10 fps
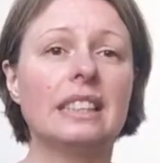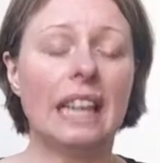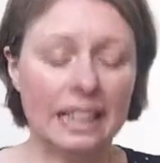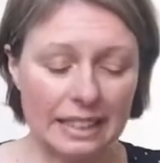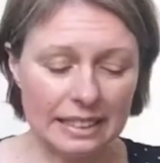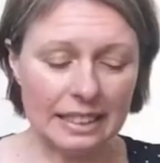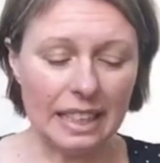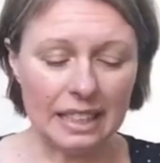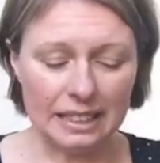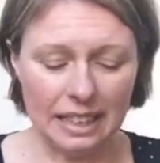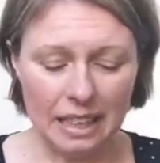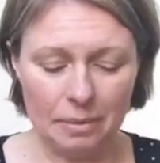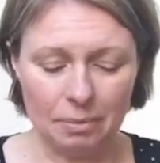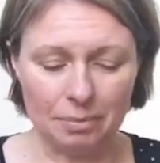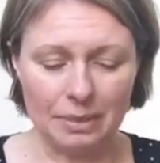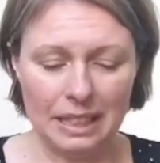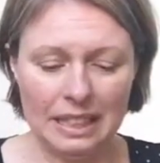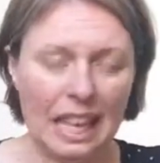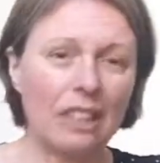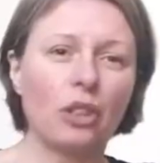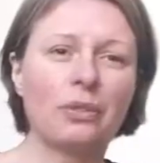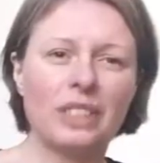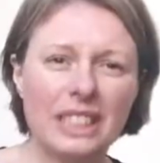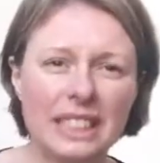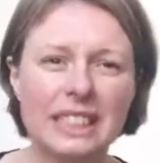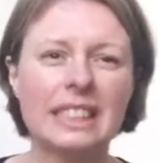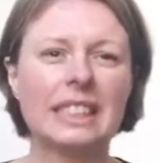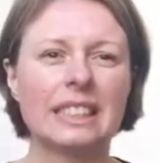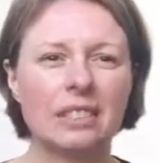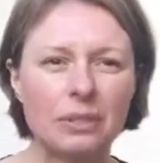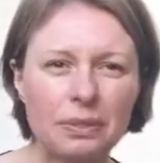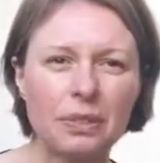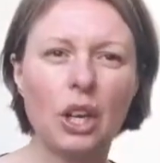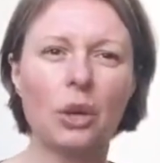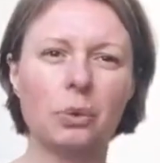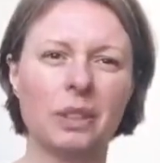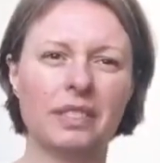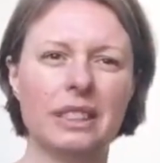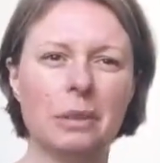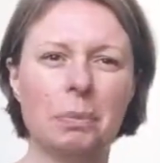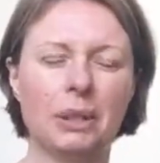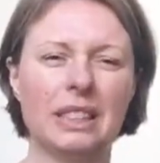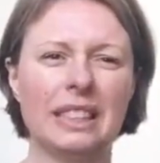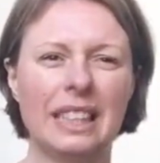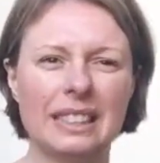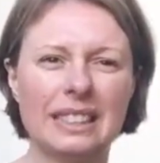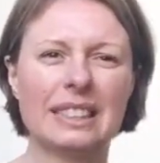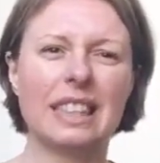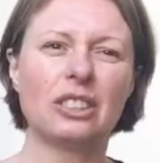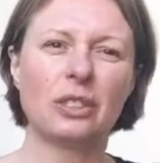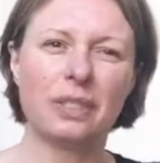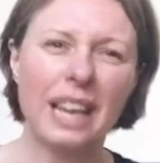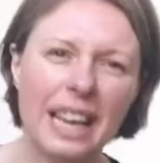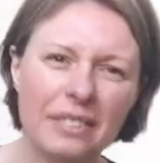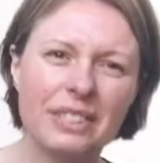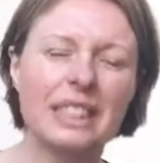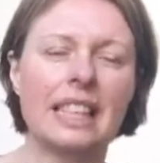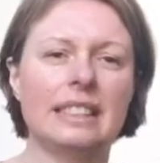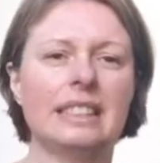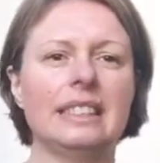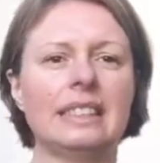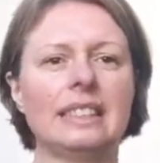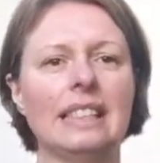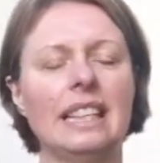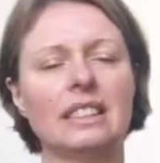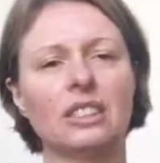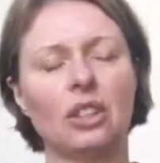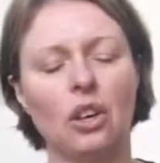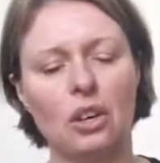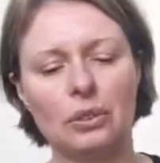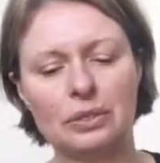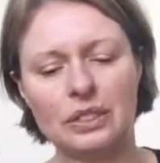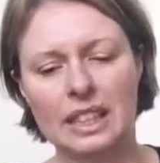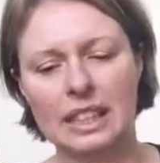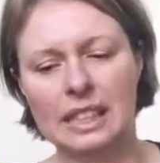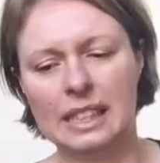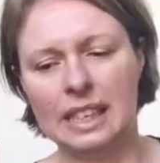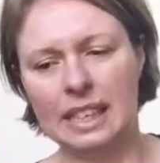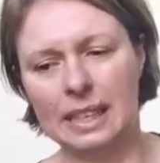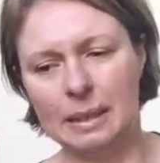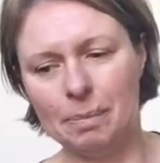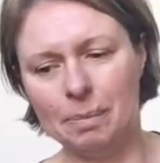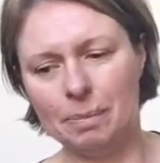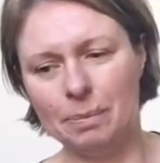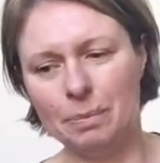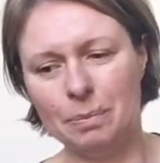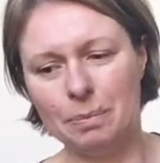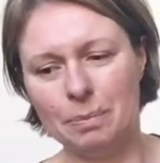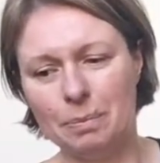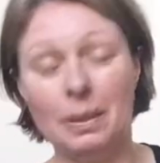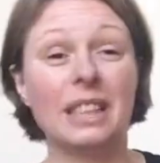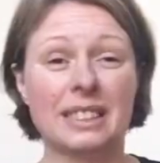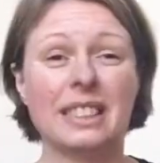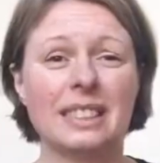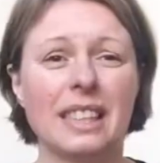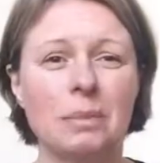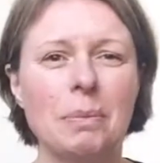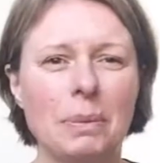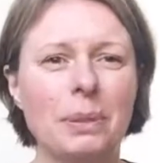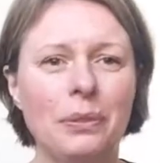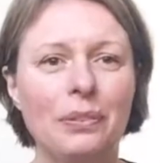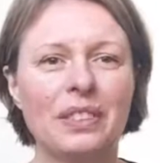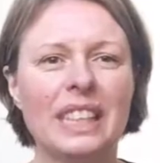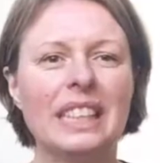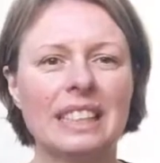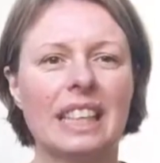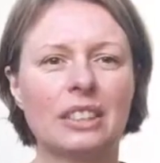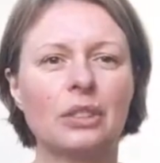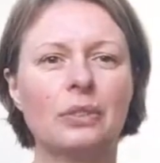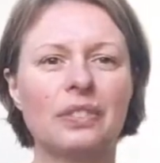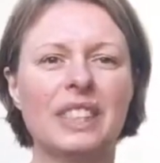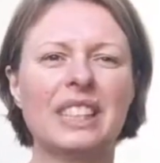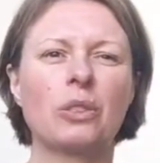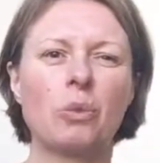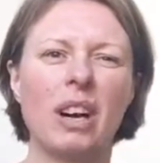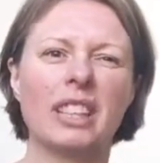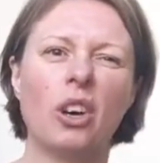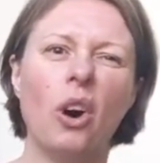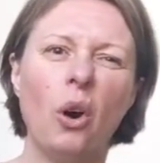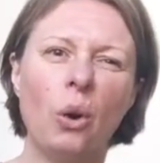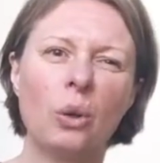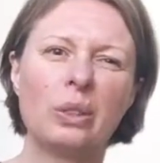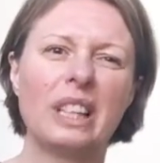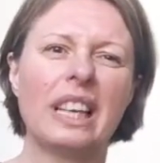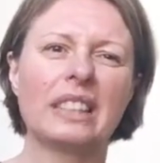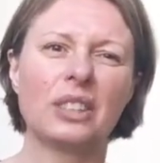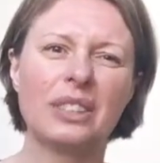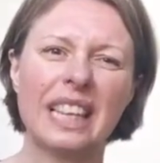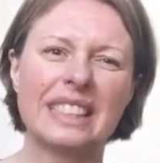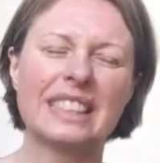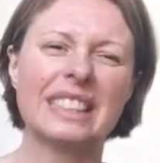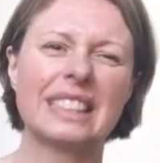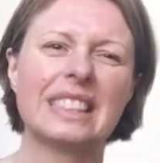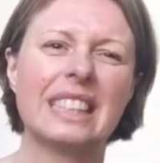that lack of ease and flow within the body, that sense of heaviness, the sense of, as I said, maybe feeling like you're feeling quite old, like you're getting,